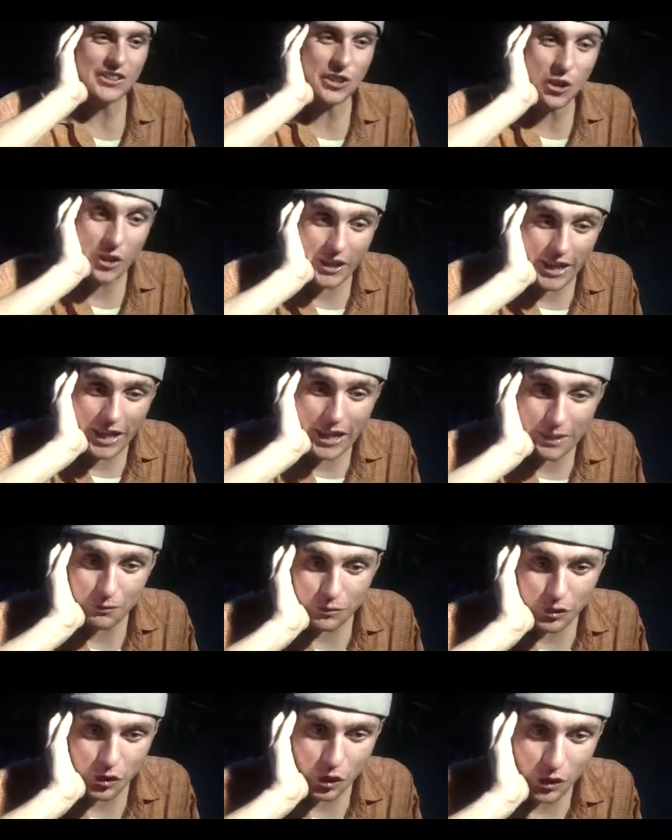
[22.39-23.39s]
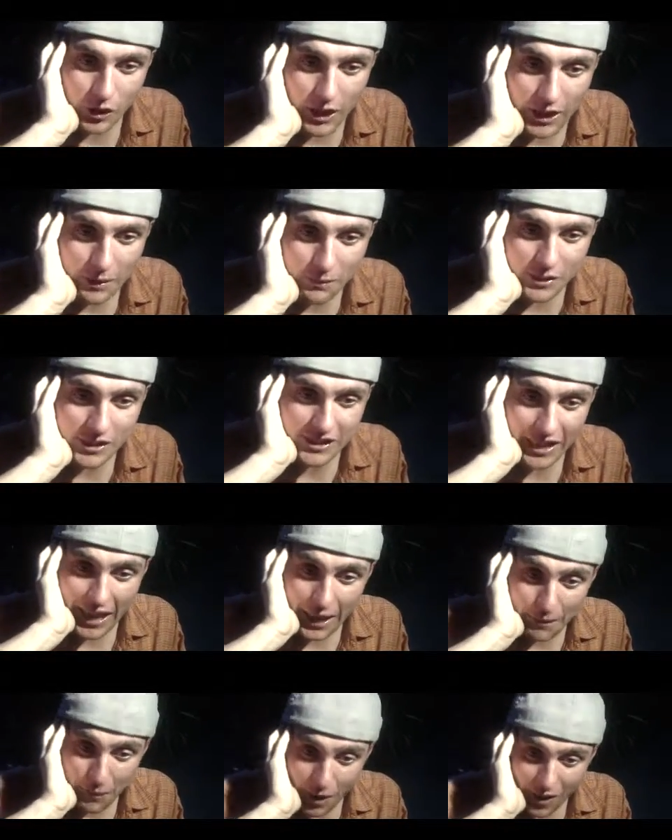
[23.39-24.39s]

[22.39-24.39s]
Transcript: Your name is Damon?